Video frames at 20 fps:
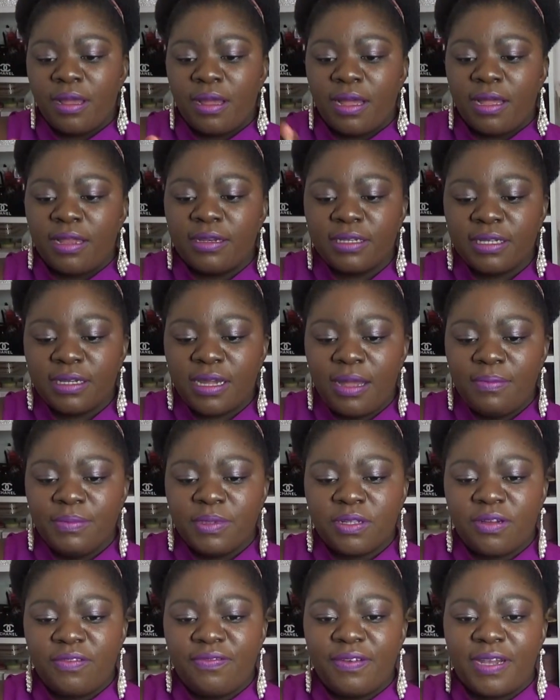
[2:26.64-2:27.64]
and
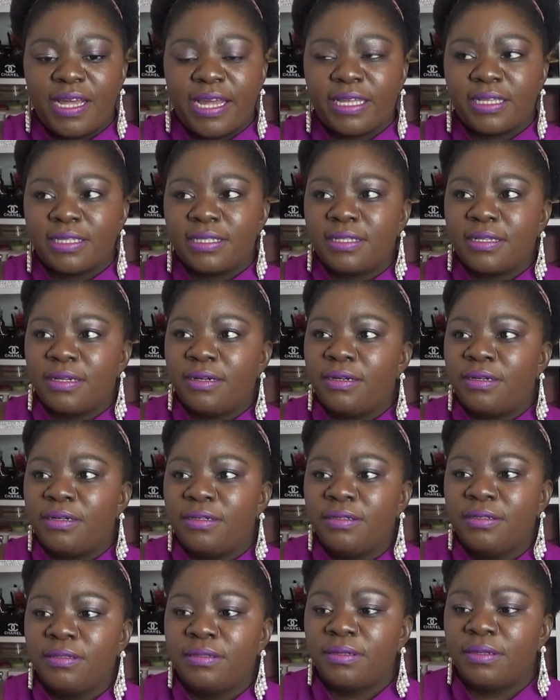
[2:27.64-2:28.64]
comes off like
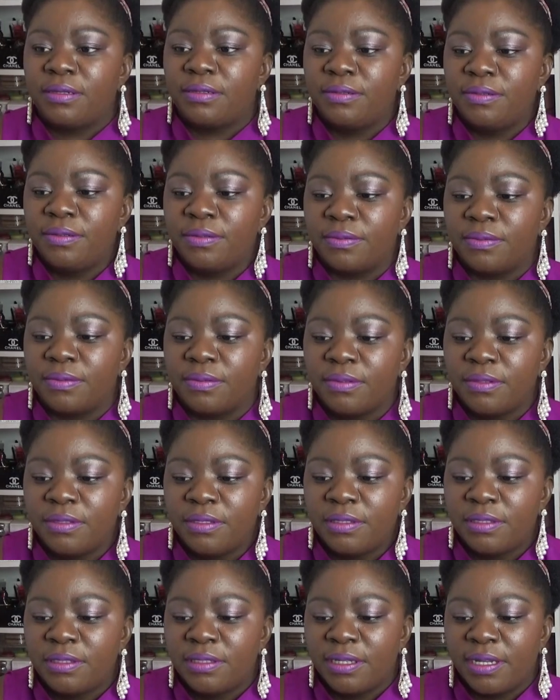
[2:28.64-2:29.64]
so. Ooh,
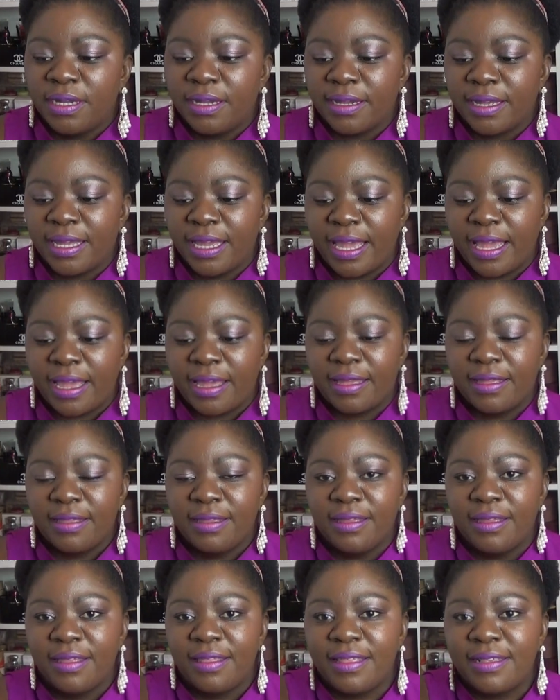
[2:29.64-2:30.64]
okay,
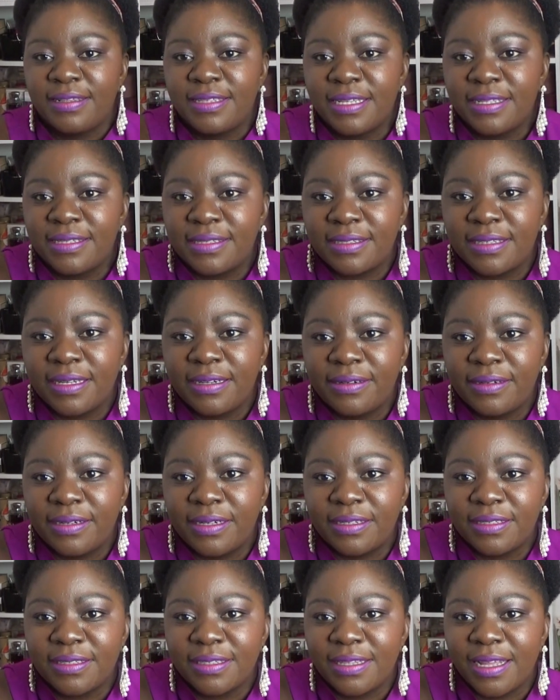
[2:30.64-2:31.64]
this is
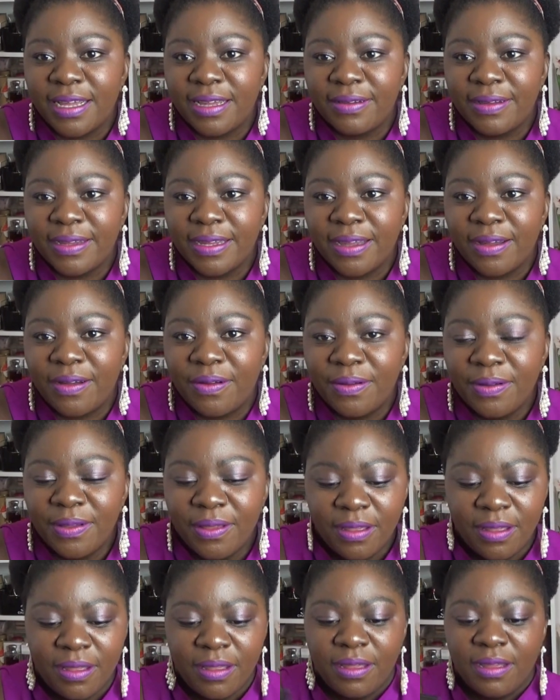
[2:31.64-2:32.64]
serious. There we go,
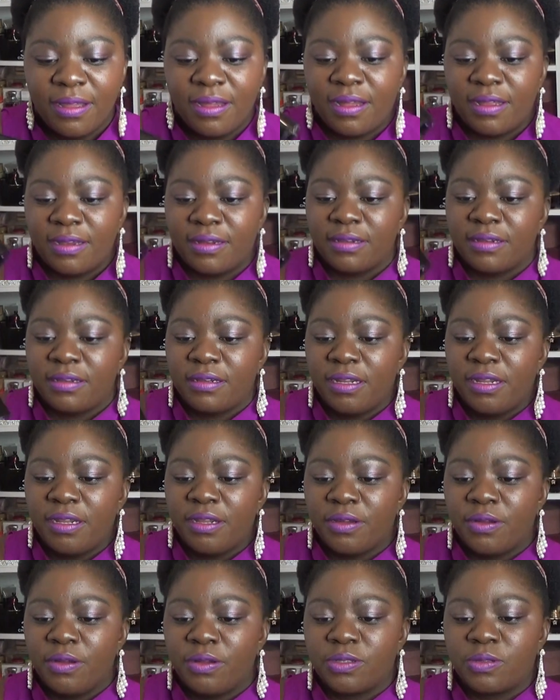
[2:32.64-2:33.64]
and
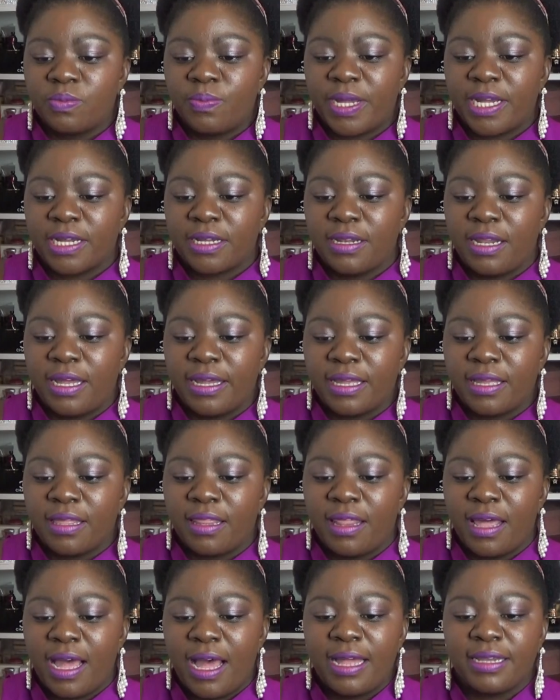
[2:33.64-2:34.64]
goes back like
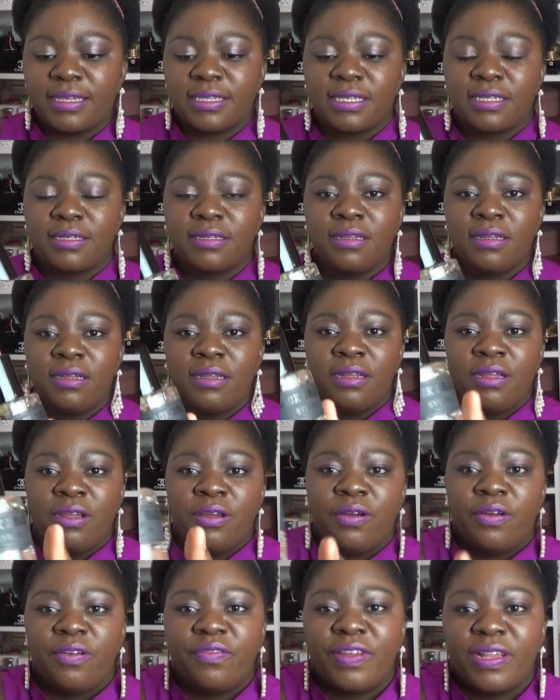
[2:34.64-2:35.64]
that.
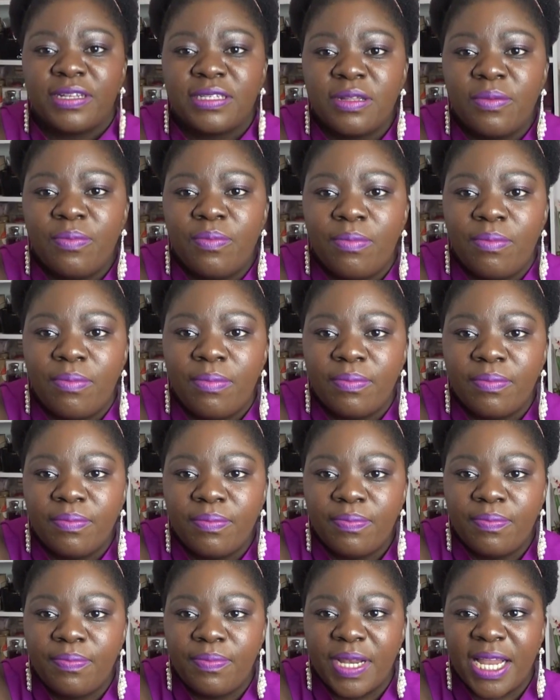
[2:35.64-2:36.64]
Obviously
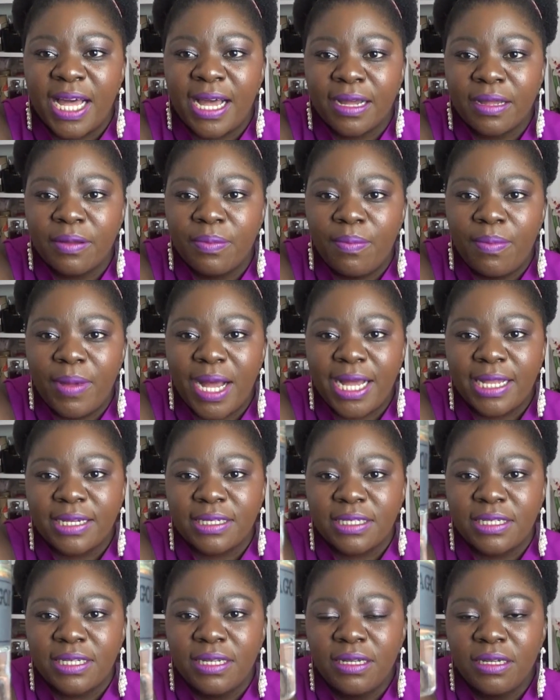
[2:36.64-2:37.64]
black
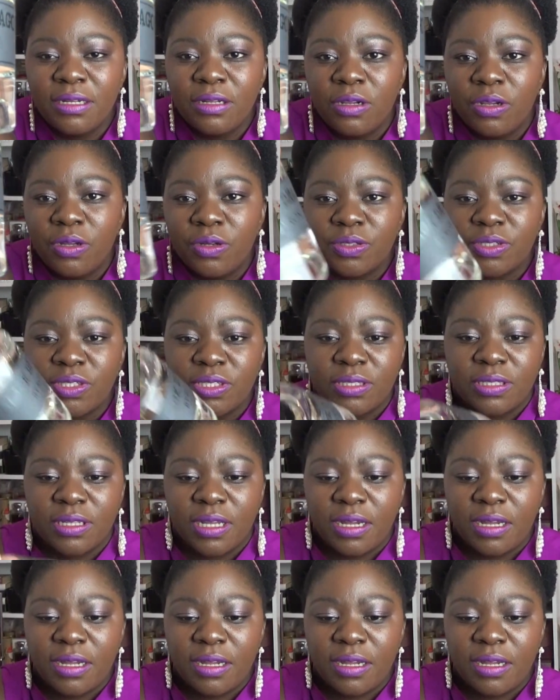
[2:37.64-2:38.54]
matte gloss